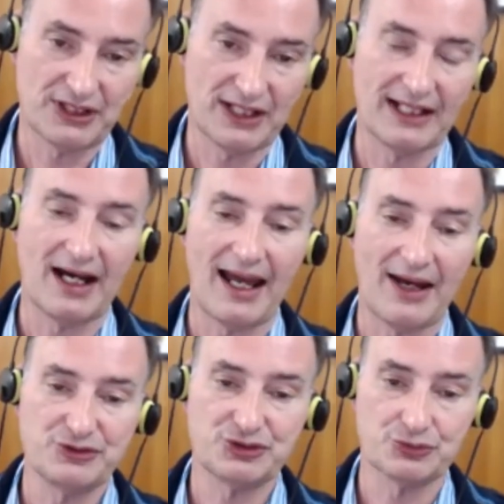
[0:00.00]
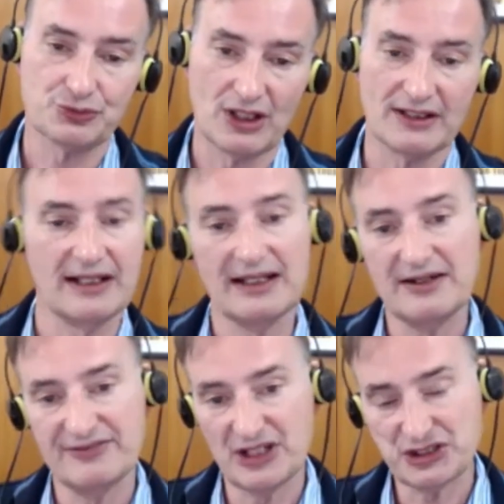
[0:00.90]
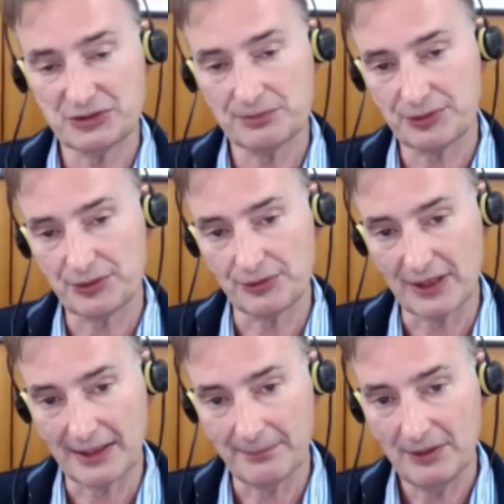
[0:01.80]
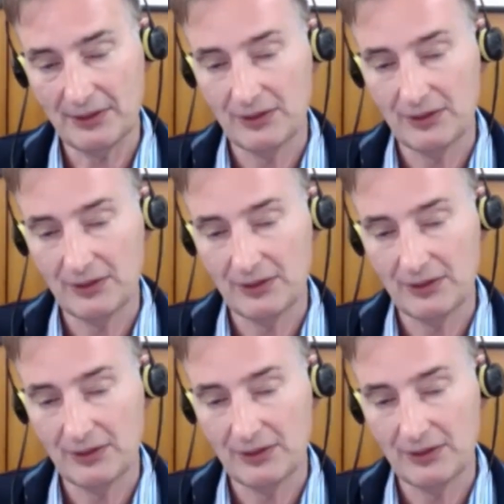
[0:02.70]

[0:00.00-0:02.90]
and how to run an innovation program.